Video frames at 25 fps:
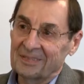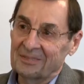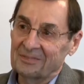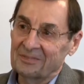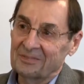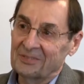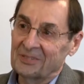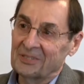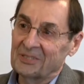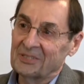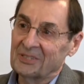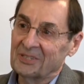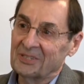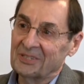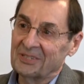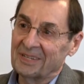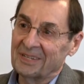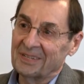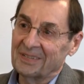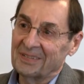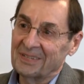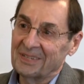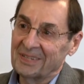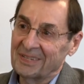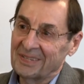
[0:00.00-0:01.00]

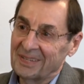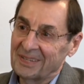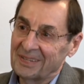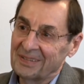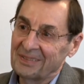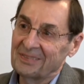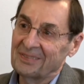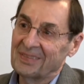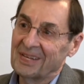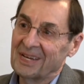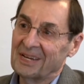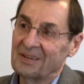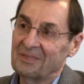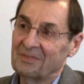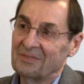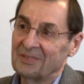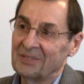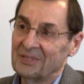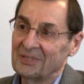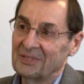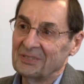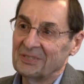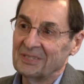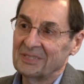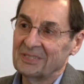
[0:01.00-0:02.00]
Unfortunately, but that
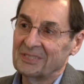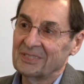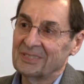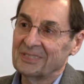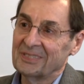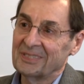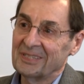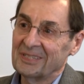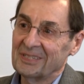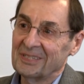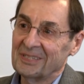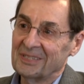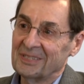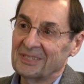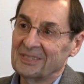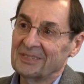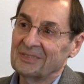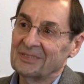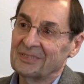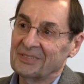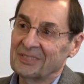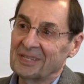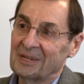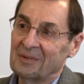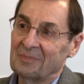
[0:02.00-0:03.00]
view is
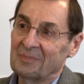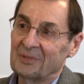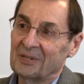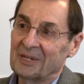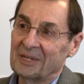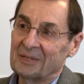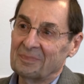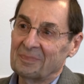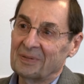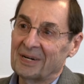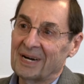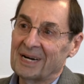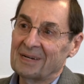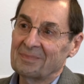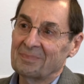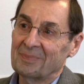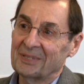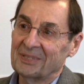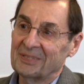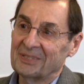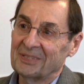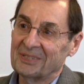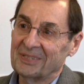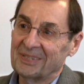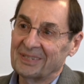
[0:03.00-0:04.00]
still somewhat
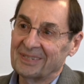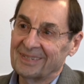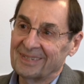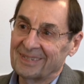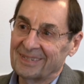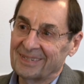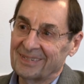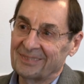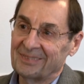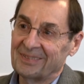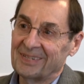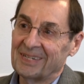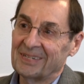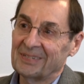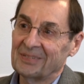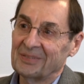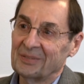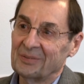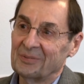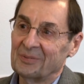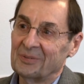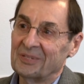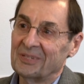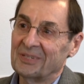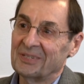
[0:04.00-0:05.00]
popular around
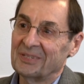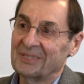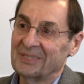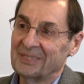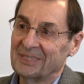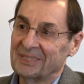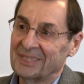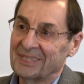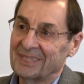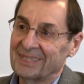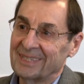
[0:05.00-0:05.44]
the world.